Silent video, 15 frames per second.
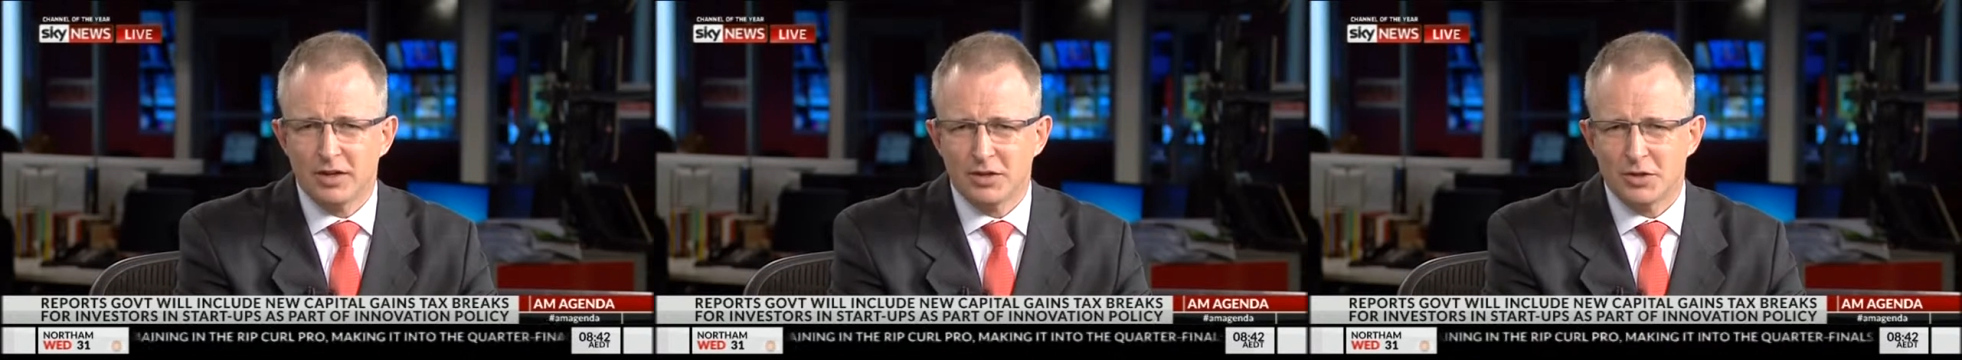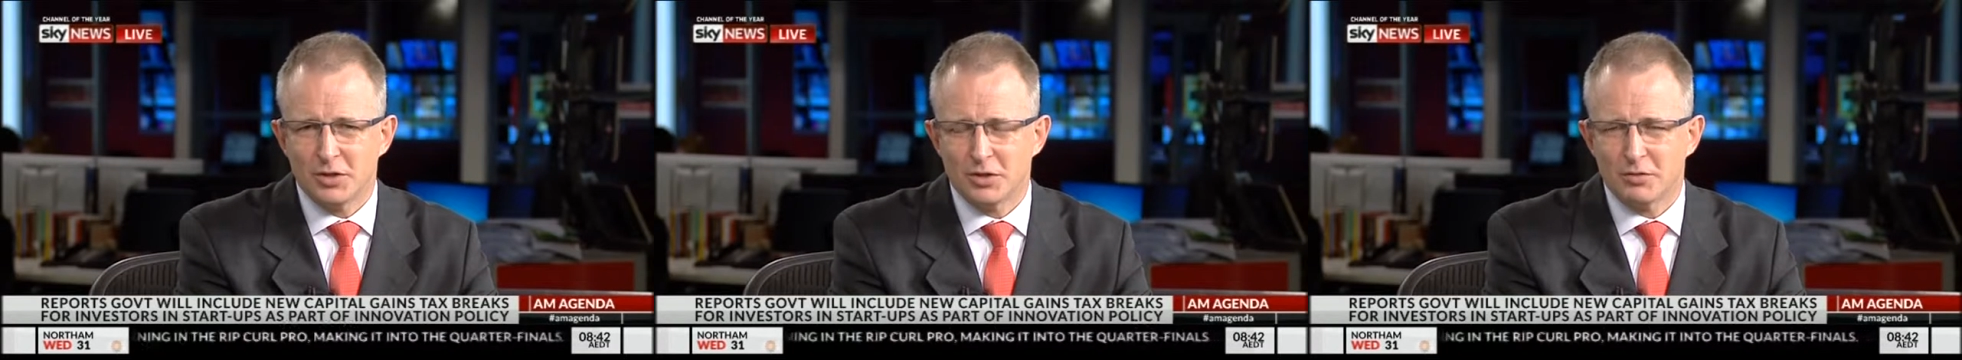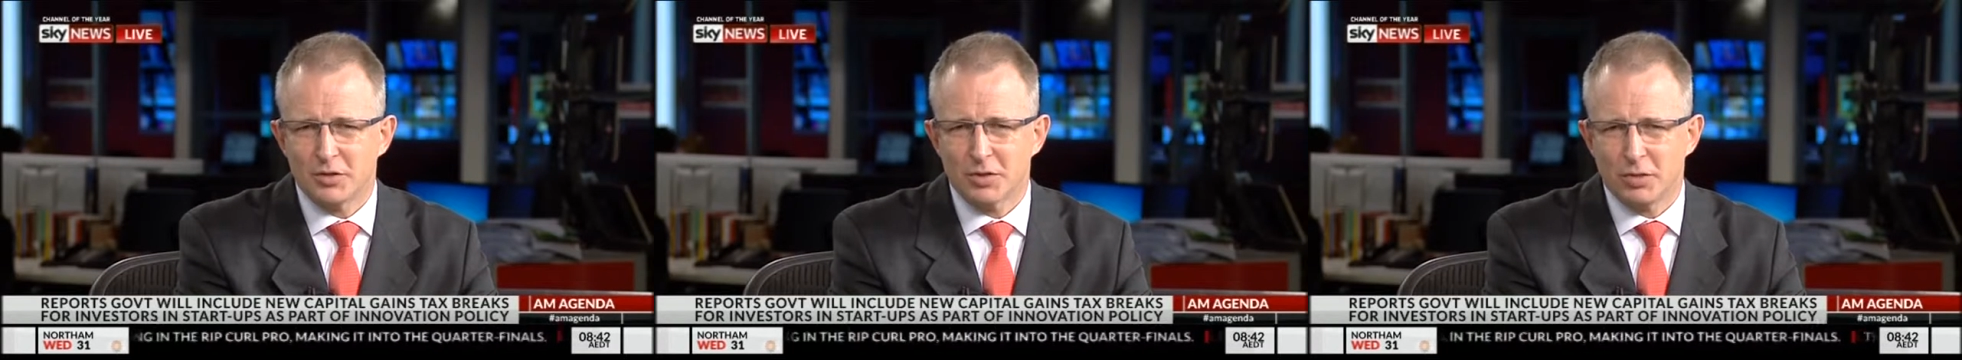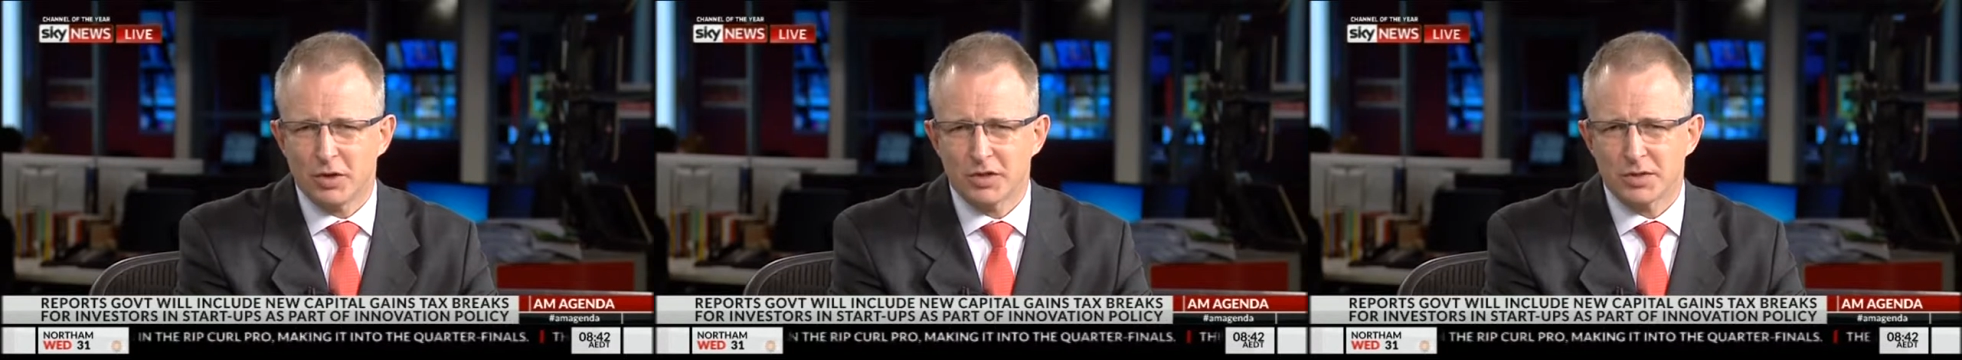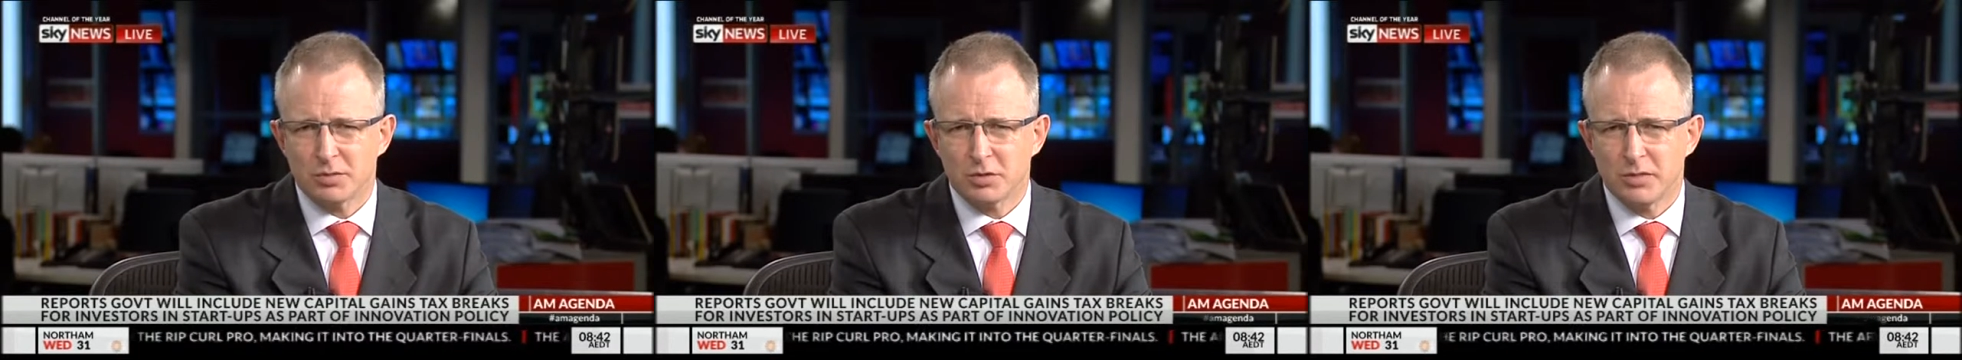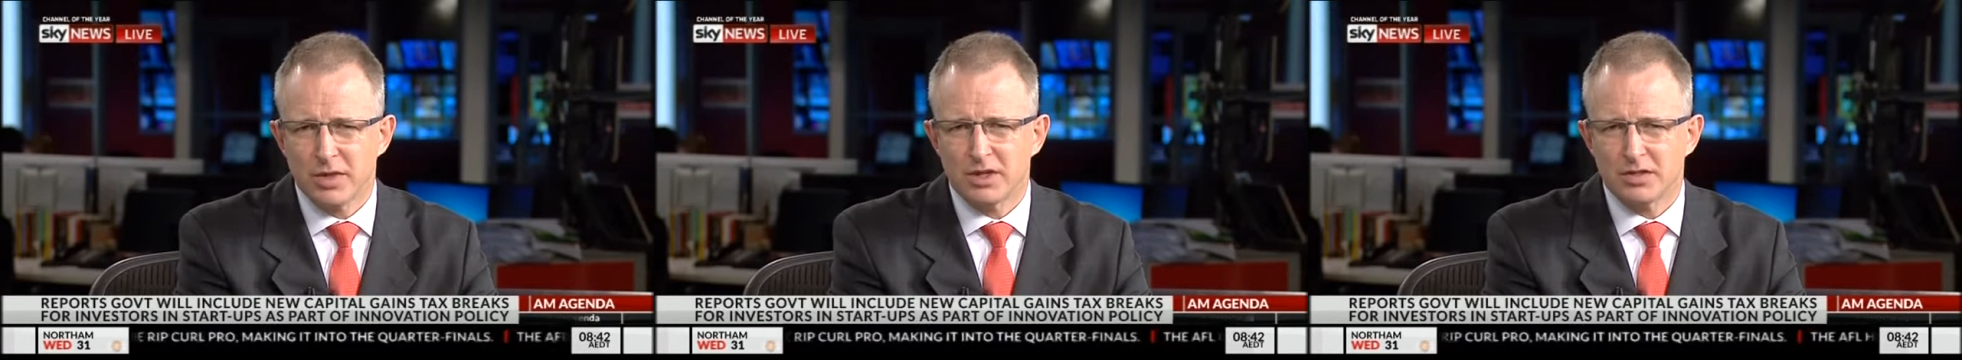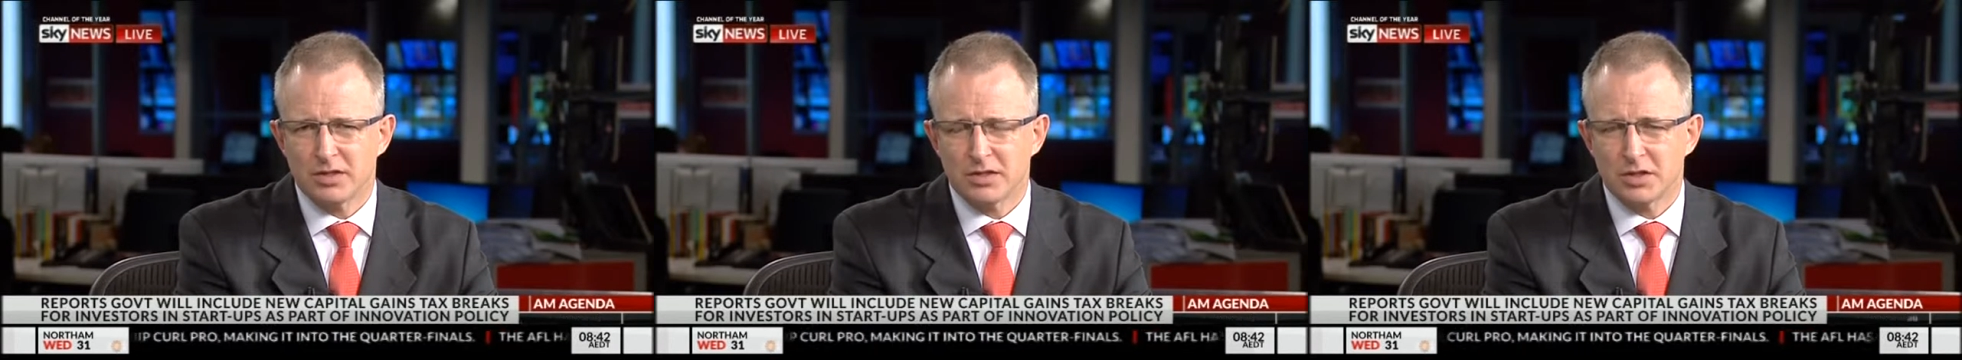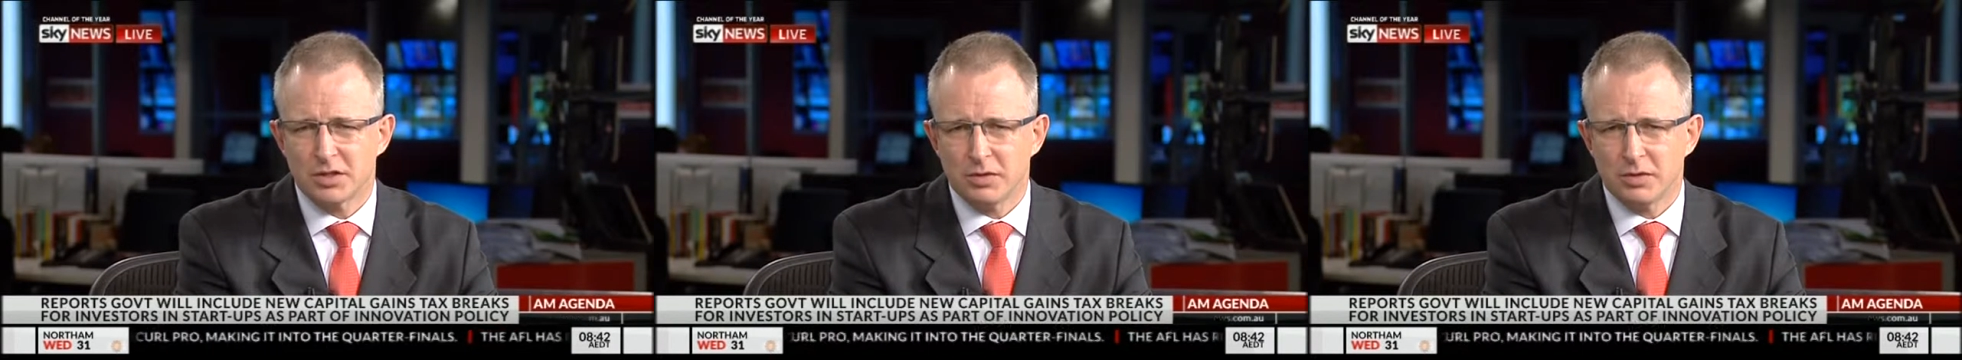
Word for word: to the responsible ministers to